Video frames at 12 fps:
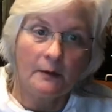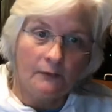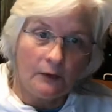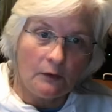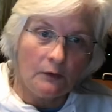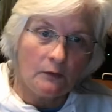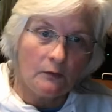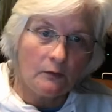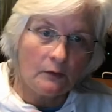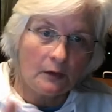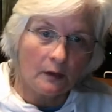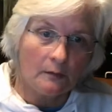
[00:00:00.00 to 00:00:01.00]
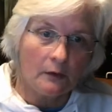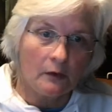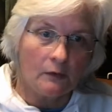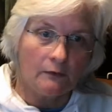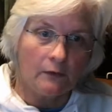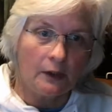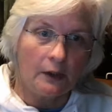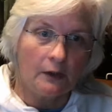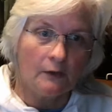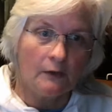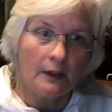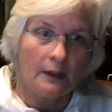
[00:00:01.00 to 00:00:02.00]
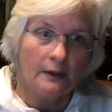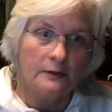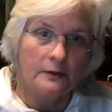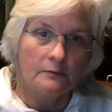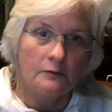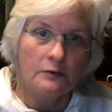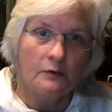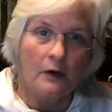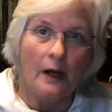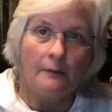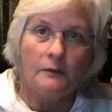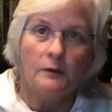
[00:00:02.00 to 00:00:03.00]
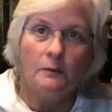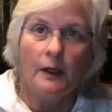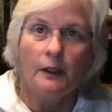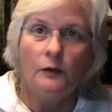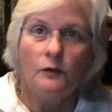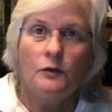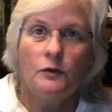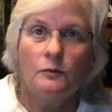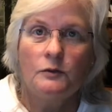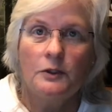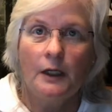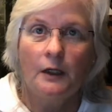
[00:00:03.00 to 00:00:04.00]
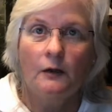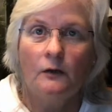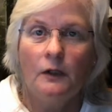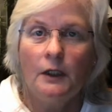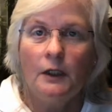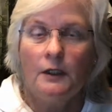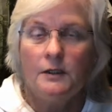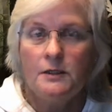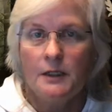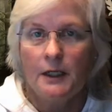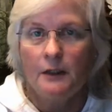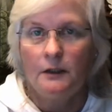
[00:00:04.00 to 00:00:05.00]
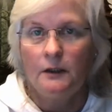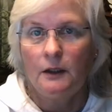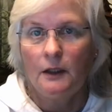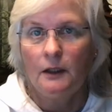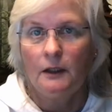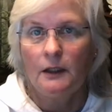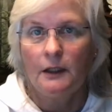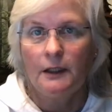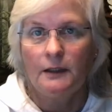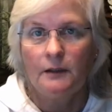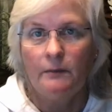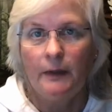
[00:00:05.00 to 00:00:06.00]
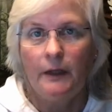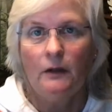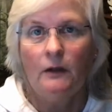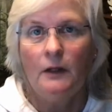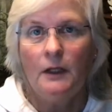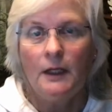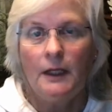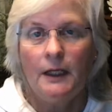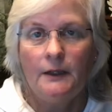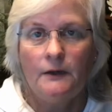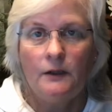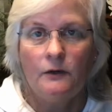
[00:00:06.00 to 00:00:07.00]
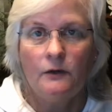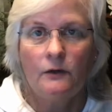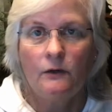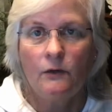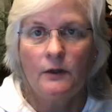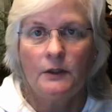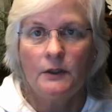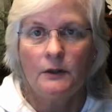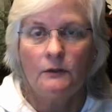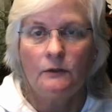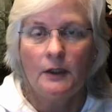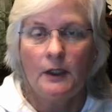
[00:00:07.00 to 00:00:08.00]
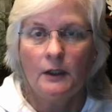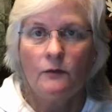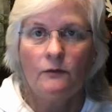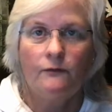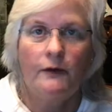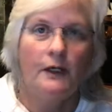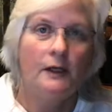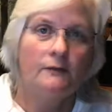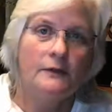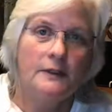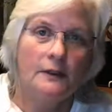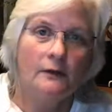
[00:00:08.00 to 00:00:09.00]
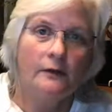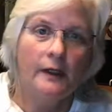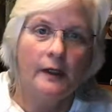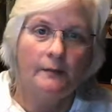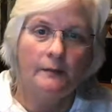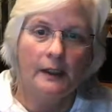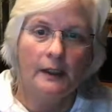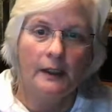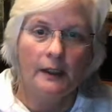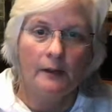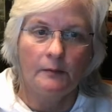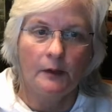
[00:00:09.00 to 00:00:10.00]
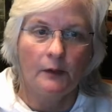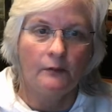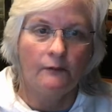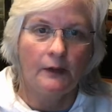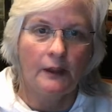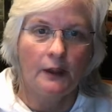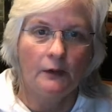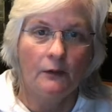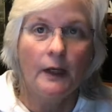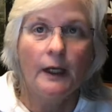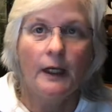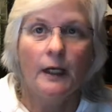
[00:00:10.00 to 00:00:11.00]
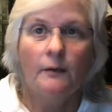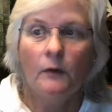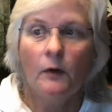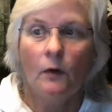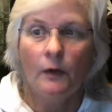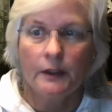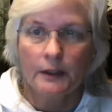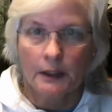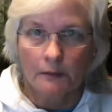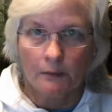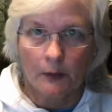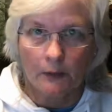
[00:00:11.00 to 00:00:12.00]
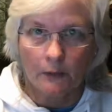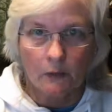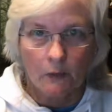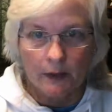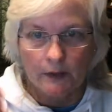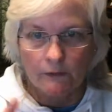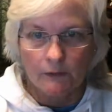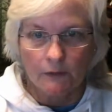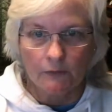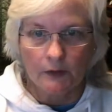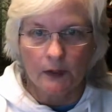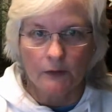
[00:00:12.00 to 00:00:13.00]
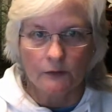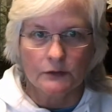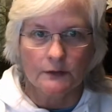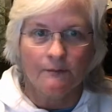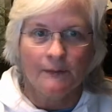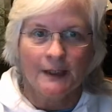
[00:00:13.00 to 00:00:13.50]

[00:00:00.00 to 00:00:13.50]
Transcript: If you come on over here and subscribe to my YouTube channel, then click the bell, and then you're going to get notified every single time that I upload a video. And I'm going to upload quite a few videos.